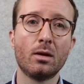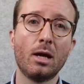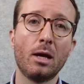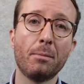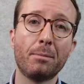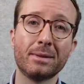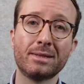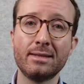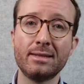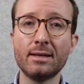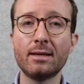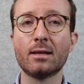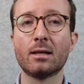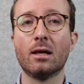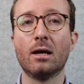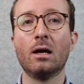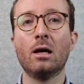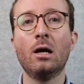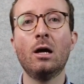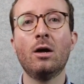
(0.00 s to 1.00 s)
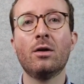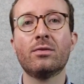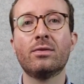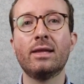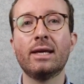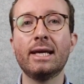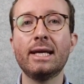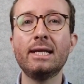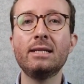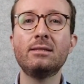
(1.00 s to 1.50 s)
In particular,
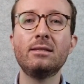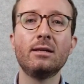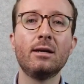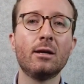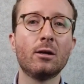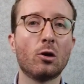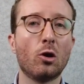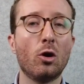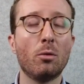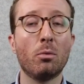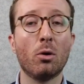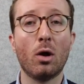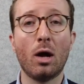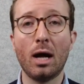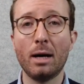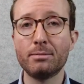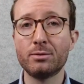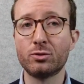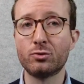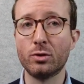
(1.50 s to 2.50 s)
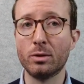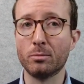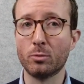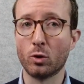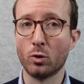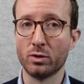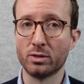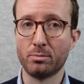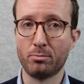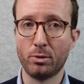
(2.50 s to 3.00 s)
the easing in global upstream
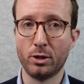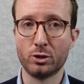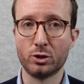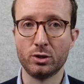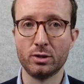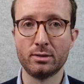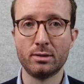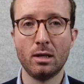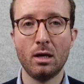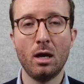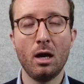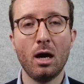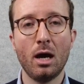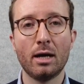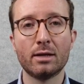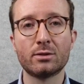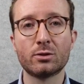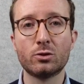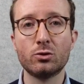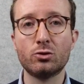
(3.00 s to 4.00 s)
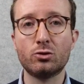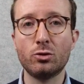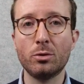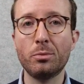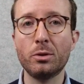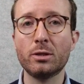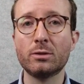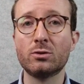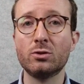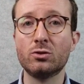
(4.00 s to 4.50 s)
cost pressures has
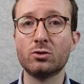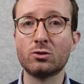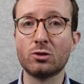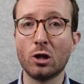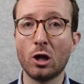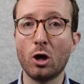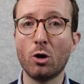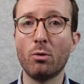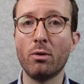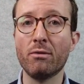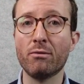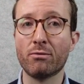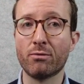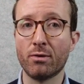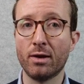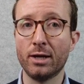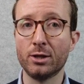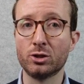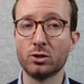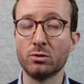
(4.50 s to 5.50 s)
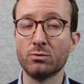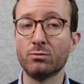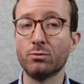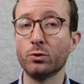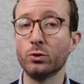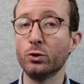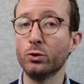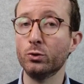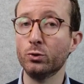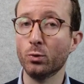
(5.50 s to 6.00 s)
contributed to slower inflation for
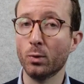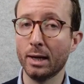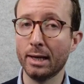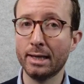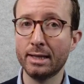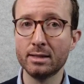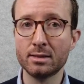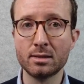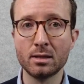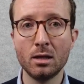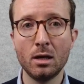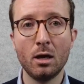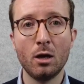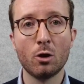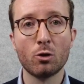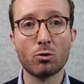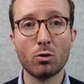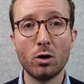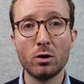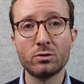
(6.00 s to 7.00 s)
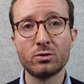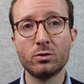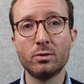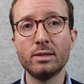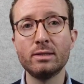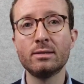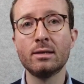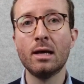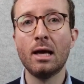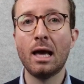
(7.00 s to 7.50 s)
new dwellings,
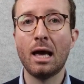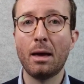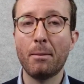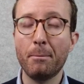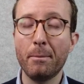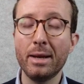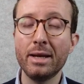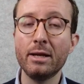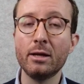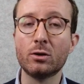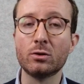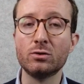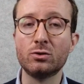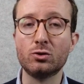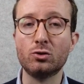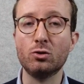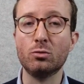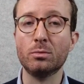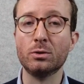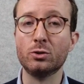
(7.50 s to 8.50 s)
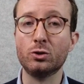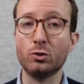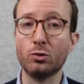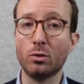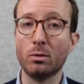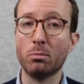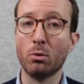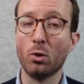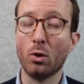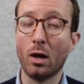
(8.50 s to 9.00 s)
groceries, and many consumer
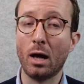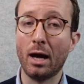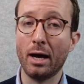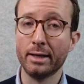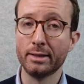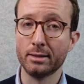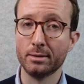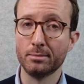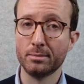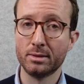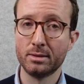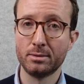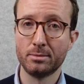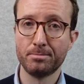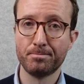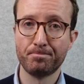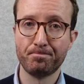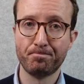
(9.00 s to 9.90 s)
durable items.